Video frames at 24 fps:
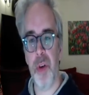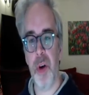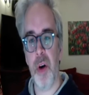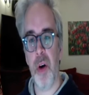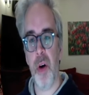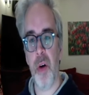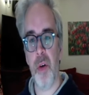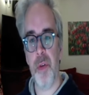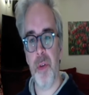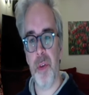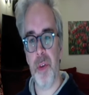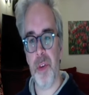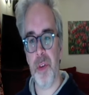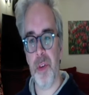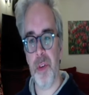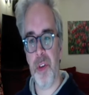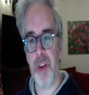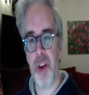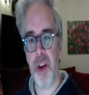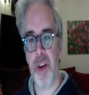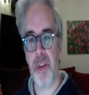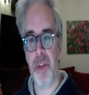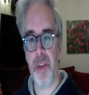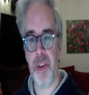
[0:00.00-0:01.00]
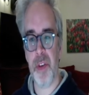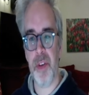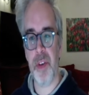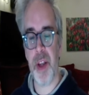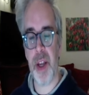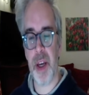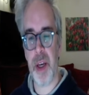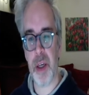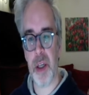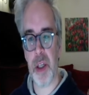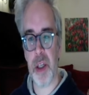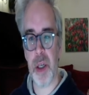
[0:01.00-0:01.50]
of surface
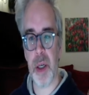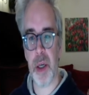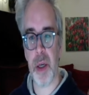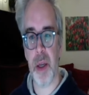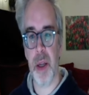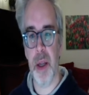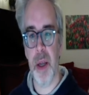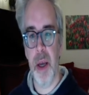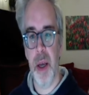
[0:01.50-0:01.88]
tension,